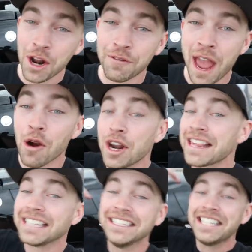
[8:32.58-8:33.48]
on a Veyron
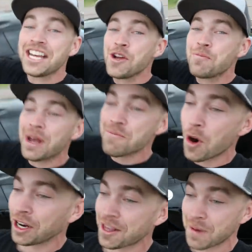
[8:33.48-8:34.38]
is a little bit
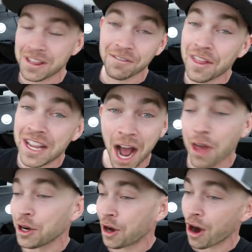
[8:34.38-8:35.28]
more expensive than the
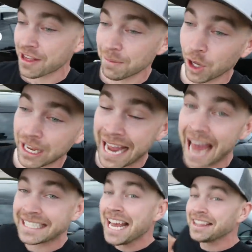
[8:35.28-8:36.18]
other cars I'm looking
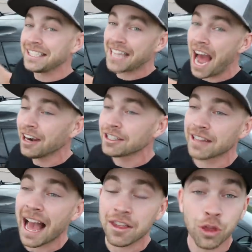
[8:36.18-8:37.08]
at. The tires
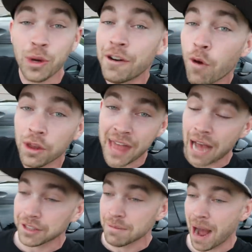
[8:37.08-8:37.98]
last 3,000 to
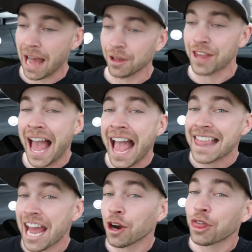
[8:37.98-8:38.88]
4,000 miles.
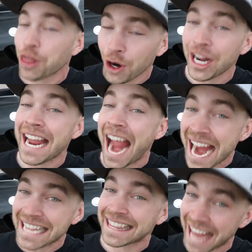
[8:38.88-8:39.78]
They're
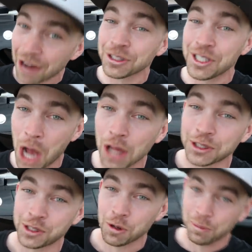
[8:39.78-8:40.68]

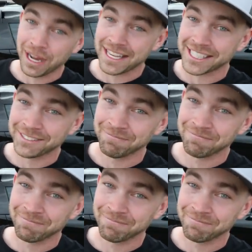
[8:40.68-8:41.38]
$38,000 to replace.